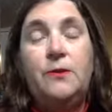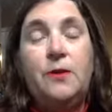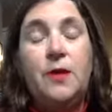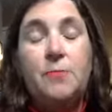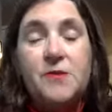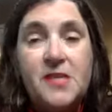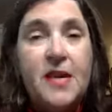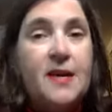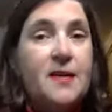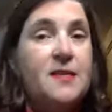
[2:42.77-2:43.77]

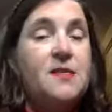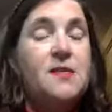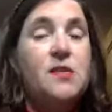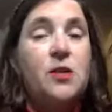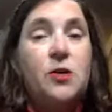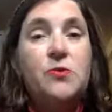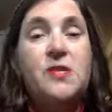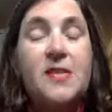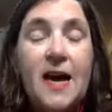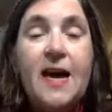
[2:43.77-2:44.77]
upset and so
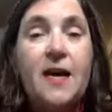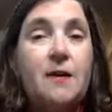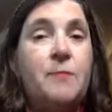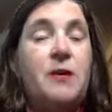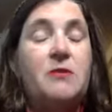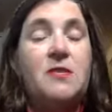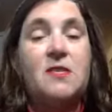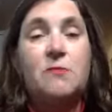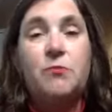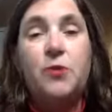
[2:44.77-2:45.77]
sad about
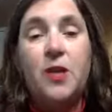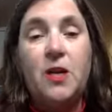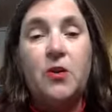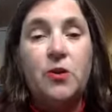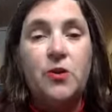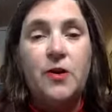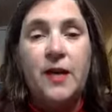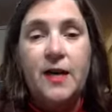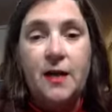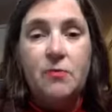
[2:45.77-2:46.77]
disappointing her,
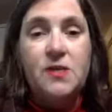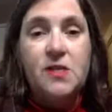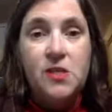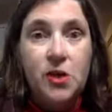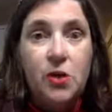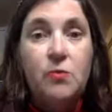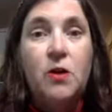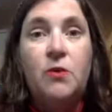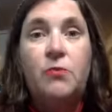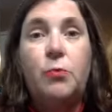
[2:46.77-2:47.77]
and I was so
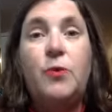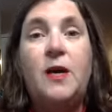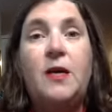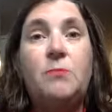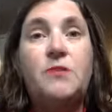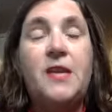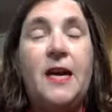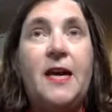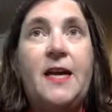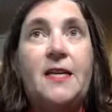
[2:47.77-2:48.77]
overwhelmed.
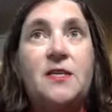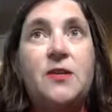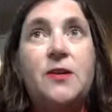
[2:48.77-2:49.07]
And